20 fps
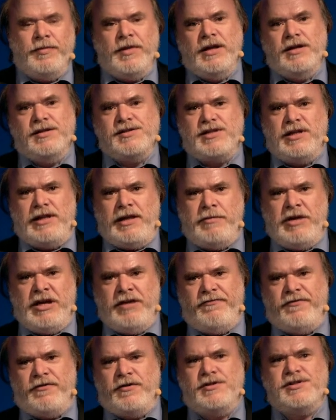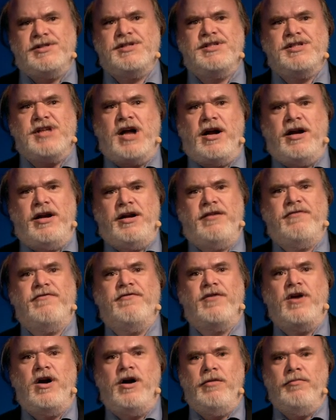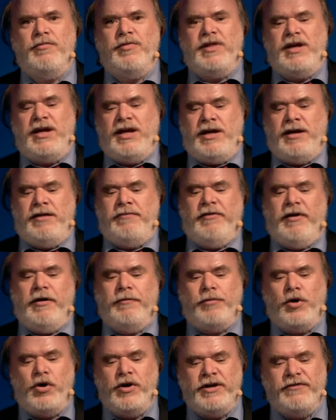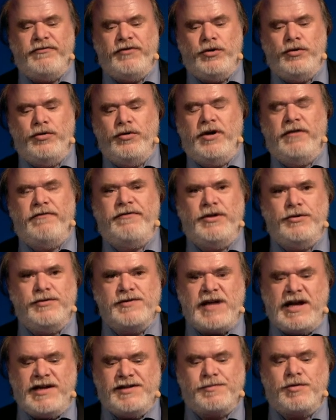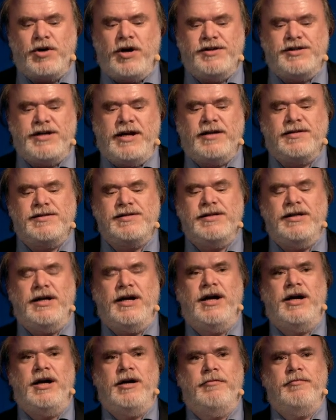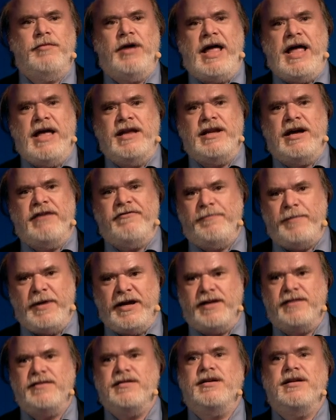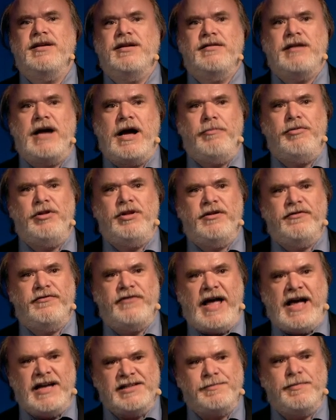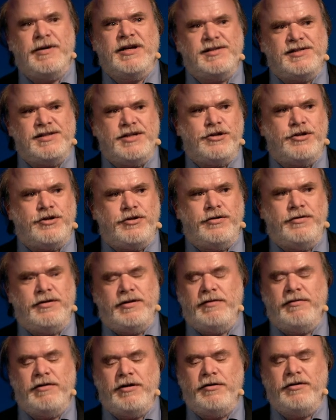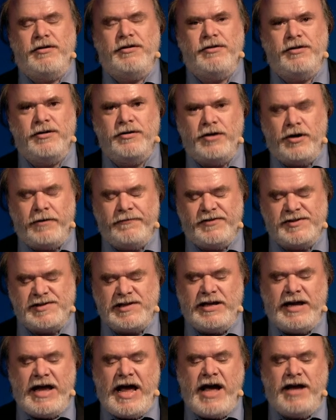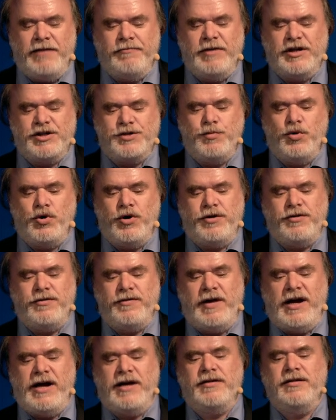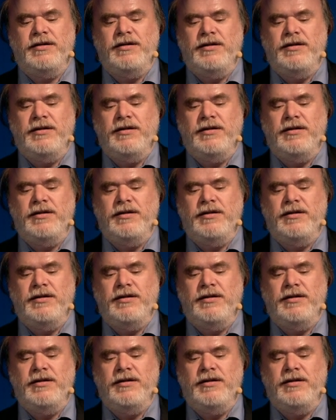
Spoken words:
So let me first start from the point of view of use case projects. And I've picked a couple of aspects here. There, you can obviously add much more to that.